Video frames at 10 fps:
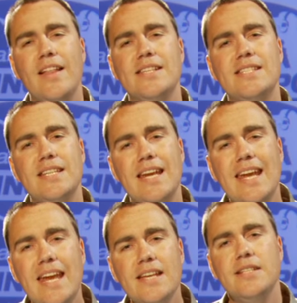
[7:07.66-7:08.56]
that's
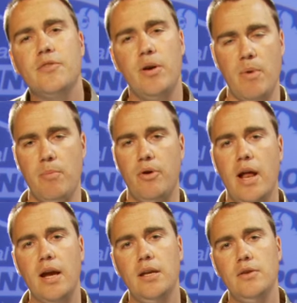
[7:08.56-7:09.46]
easy to remember
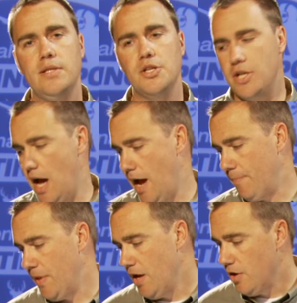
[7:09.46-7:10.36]
and I can use each
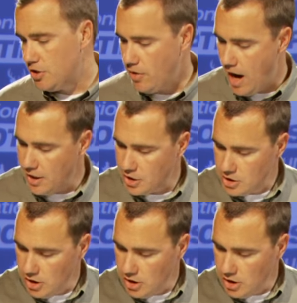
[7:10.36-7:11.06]
time. So I just